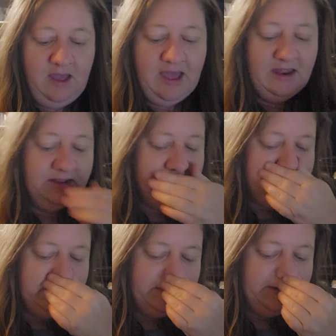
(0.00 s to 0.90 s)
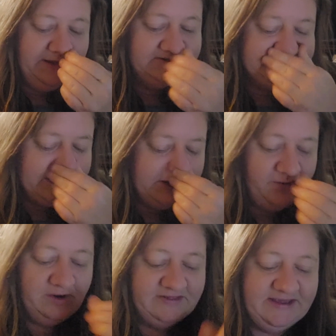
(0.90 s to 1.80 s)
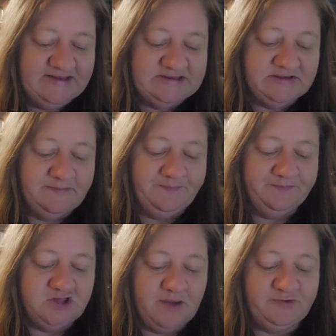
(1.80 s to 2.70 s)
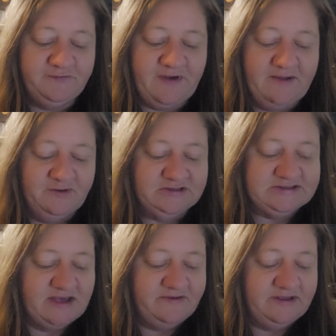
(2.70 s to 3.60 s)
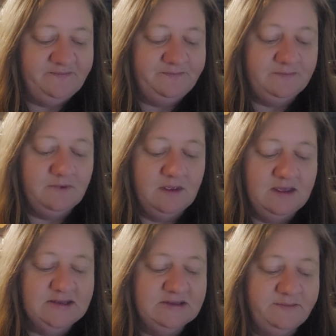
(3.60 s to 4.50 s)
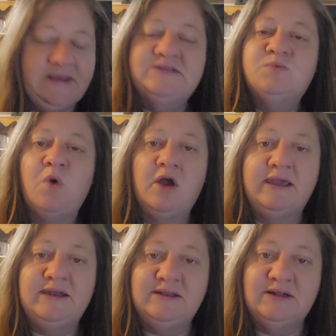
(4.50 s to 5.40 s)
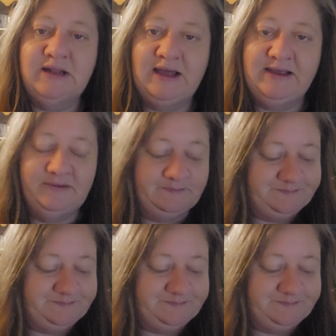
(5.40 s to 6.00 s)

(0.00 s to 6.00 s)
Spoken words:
And in 2 Corinthians chapter 5, verse 7, it means walking in the light.